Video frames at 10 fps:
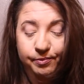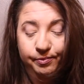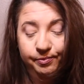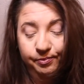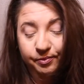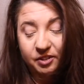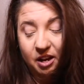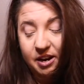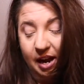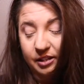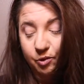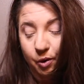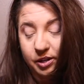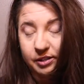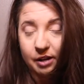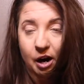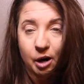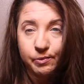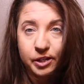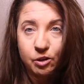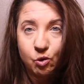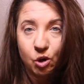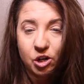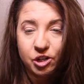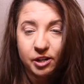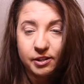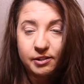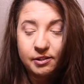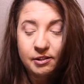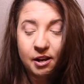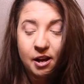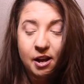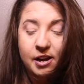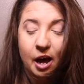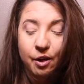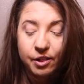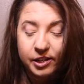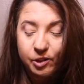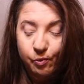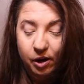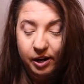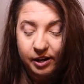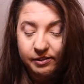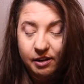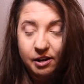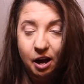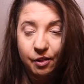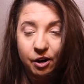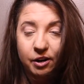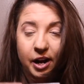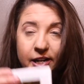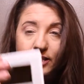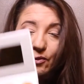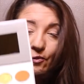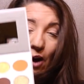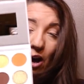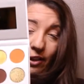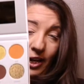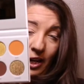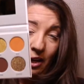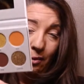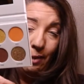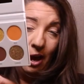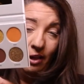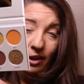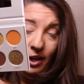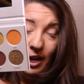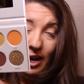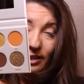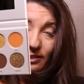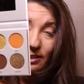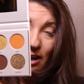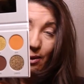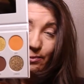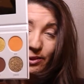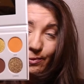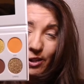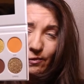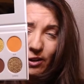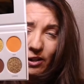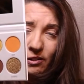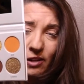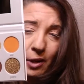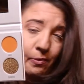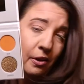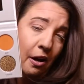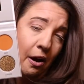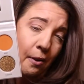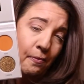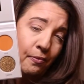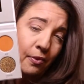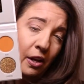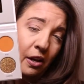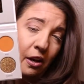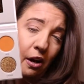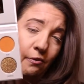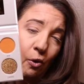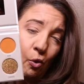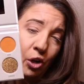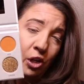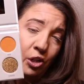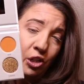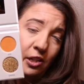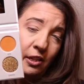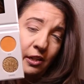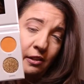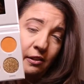The next one is Armed and Gorgeous. Now this one is another nice fall-y palette. It has some different type of orangey.